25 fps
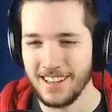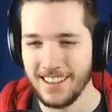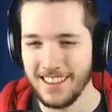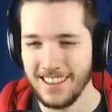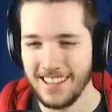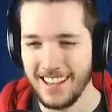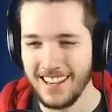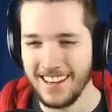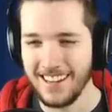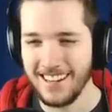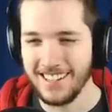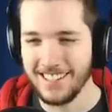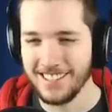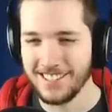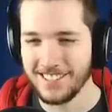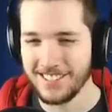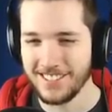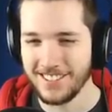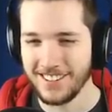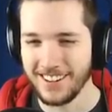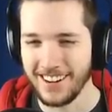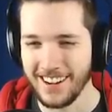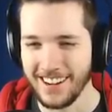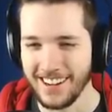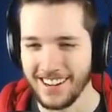a lightning
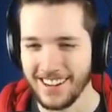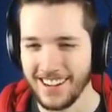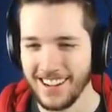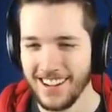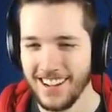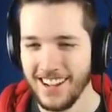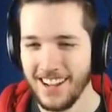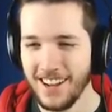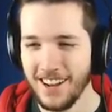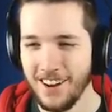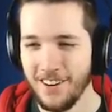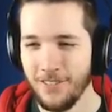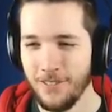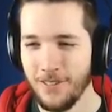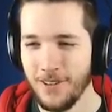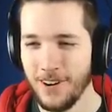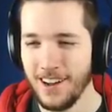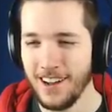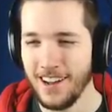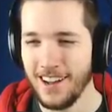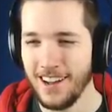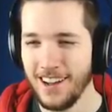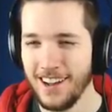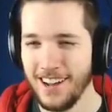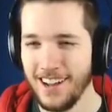strike.
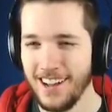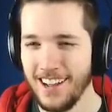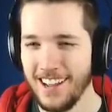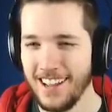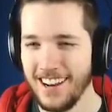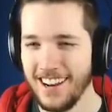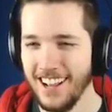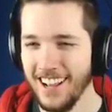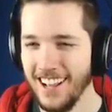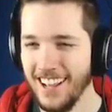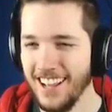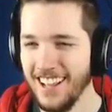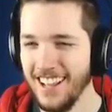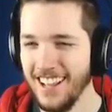What?